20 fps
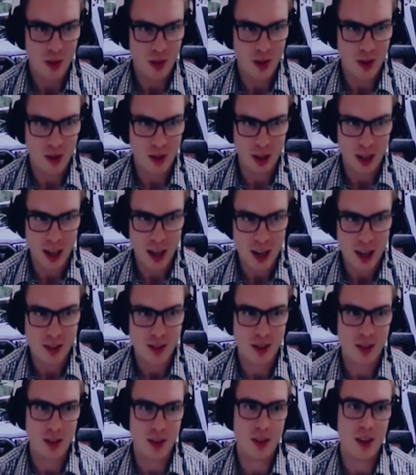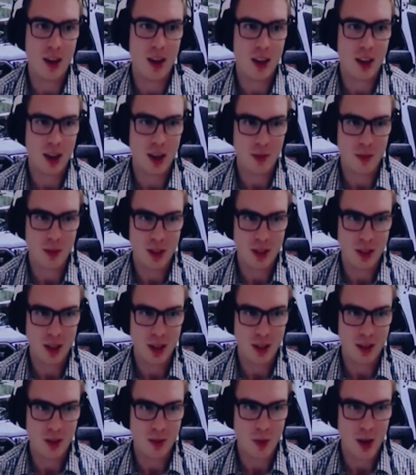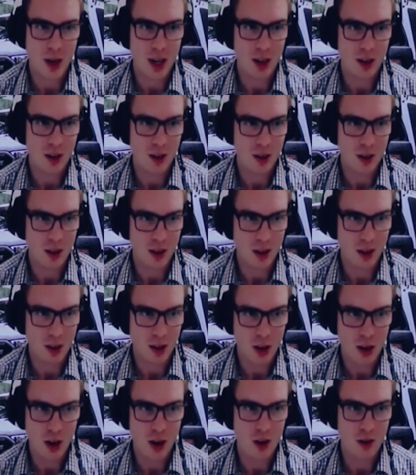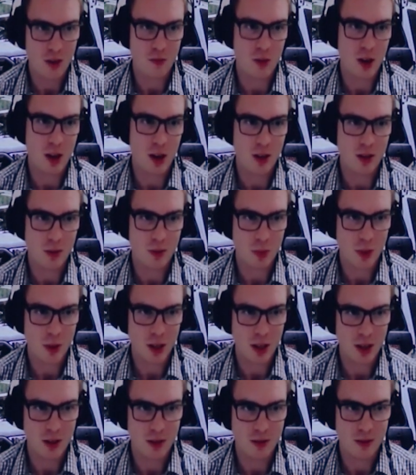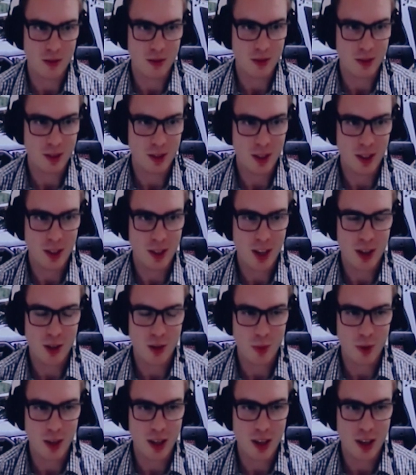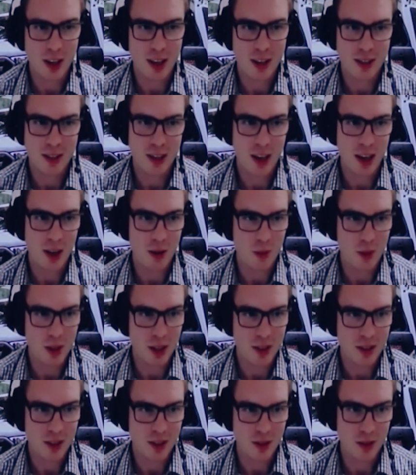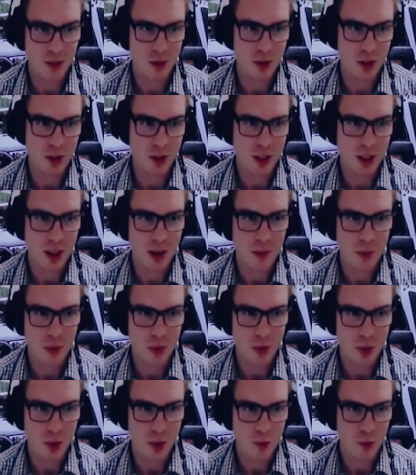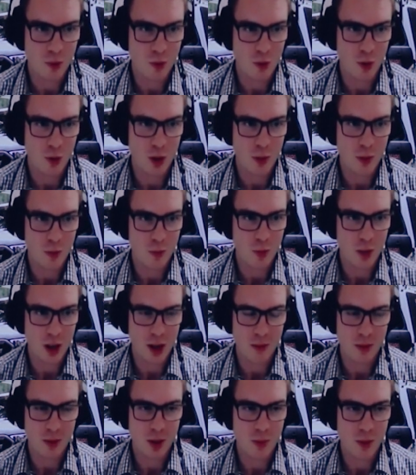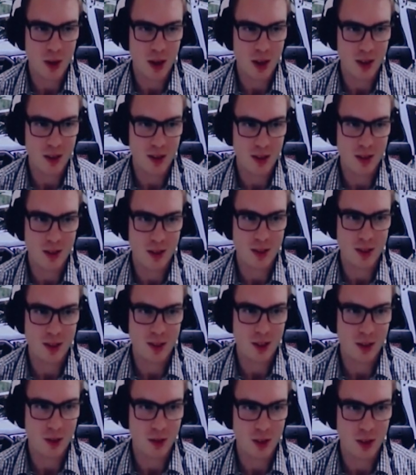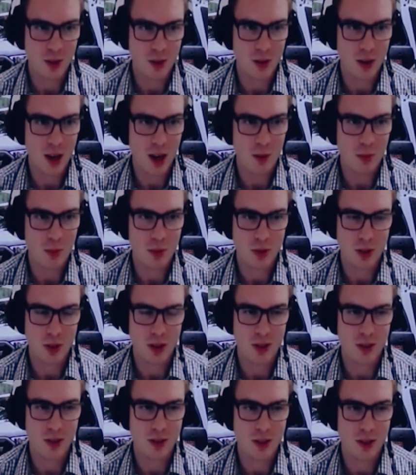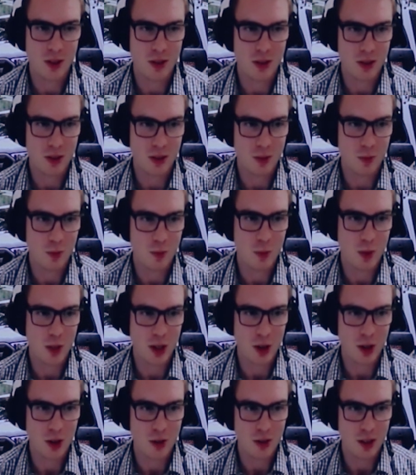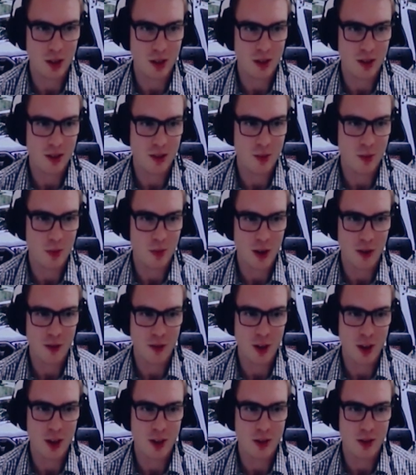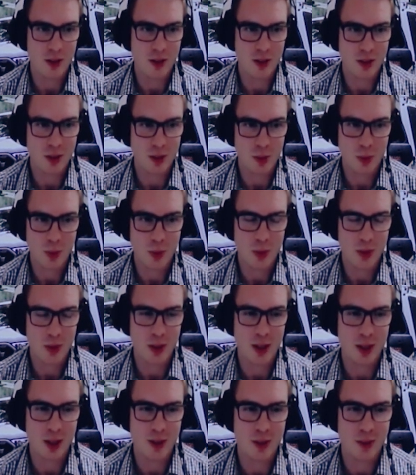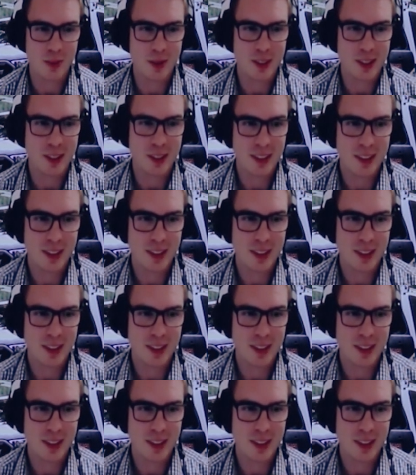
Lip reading: the cuts that company's had to make. And it hasn't been an easy 8 weeks that we've just come through for a company, but definitely we're absolutely stoked to be a New Zealand manufacturer and support the economy.